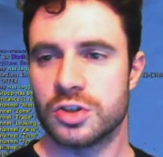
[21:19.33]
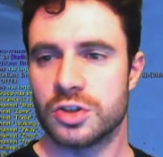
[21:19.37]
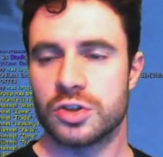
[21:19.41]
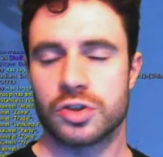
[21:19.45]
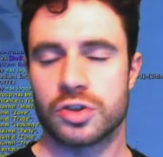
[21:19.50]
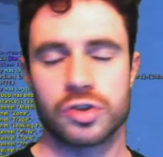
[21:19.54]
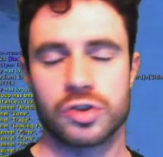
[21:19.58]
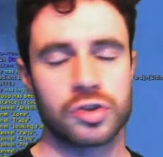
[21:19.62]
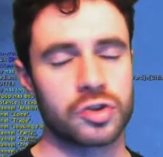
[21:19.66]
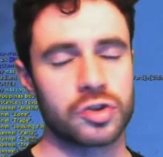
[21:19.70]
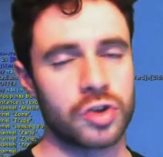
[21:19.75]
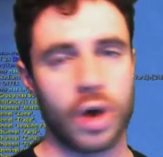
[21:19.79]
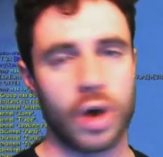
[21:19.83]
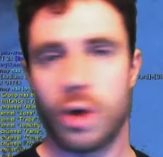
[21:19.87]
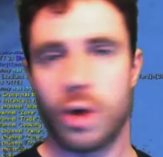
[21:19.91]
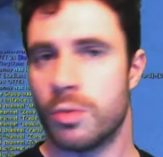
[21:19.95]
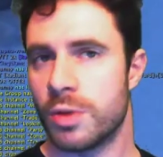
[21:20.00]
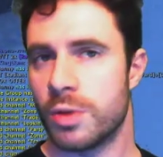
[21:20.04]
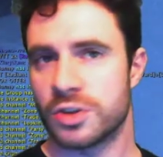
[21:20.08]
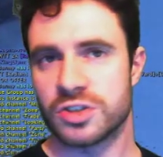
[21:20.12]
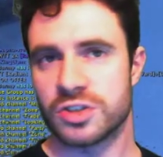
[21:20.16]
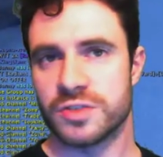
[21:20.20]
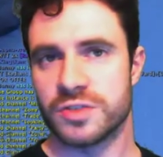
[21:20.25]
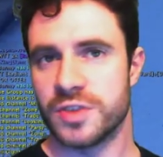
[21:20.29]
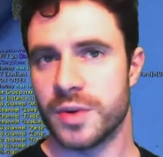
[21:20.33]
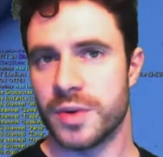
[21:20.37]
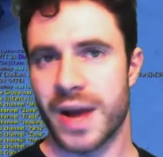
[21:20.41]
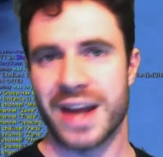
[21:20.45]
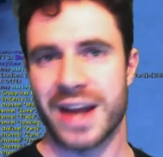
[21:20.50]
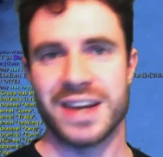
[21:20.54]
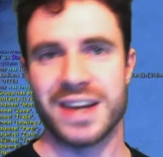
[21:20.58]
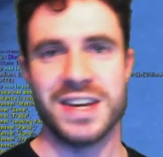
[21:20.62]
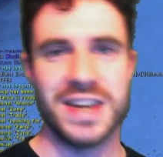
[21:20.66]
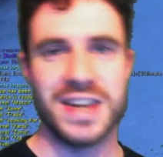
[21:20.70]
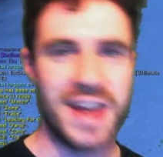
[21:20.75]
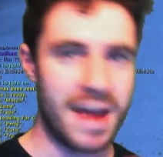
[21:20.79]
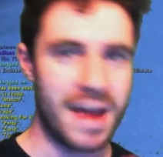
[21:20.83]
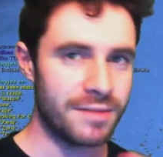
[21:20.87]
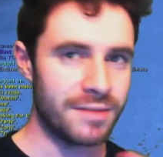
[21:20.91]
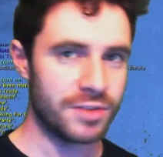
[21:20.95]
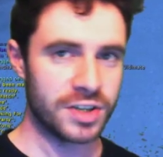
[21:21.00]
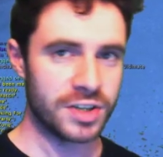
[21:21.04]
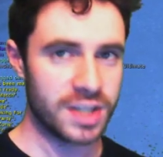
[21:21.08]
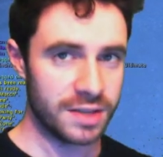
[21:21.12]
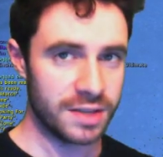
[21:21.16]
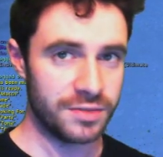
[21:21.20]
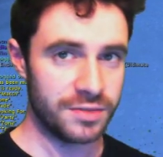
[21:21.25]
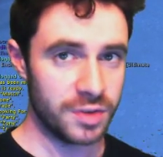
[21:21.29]
so much of you and never
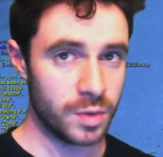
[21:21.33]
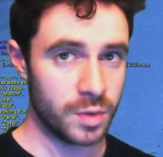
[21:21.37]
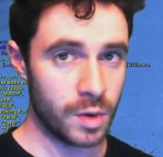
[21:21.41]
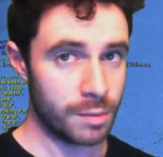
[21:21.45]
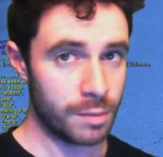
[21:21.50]
give you